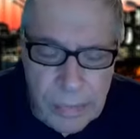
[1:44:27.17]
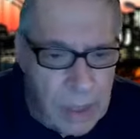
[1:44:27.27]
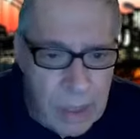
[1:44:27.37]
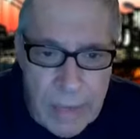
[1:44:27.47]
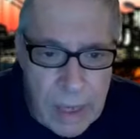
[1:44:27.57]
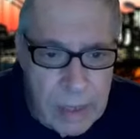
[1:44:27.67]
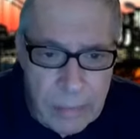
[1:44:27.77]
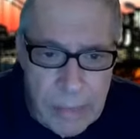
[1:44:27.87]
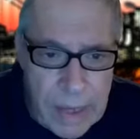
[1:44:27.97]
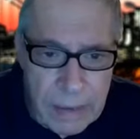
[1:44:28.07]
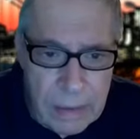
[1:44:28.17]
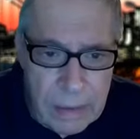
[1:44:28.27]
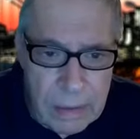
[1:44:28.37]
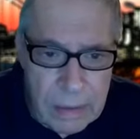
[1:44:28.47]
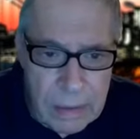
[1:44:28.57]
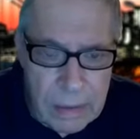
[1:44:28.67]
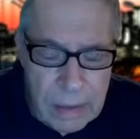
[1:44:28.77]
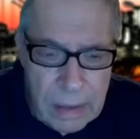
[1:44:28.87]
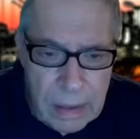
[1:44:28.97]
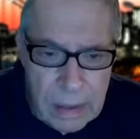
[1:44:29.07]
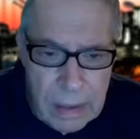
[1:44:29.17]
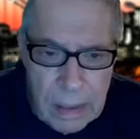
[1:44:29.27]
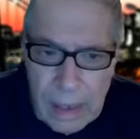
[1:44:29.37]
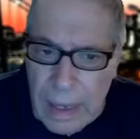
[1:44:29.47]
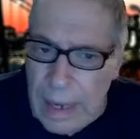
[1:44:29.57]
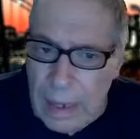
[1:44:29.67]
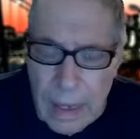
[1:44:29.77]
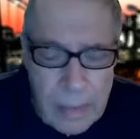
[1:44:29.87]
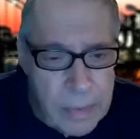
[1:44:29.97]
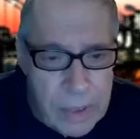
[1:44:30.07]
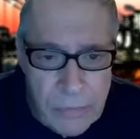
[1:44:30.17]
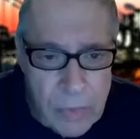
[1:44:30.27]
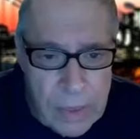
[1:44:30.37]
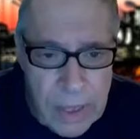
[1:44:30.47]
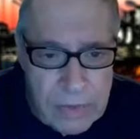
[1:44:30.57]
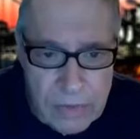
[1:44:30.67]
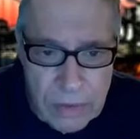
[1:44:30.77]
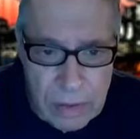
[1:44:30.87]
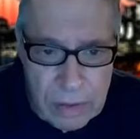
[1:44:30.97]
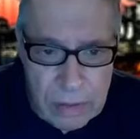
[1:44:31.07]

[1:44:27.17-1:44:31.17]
I'm not going to back her. And I'm going to vote against her.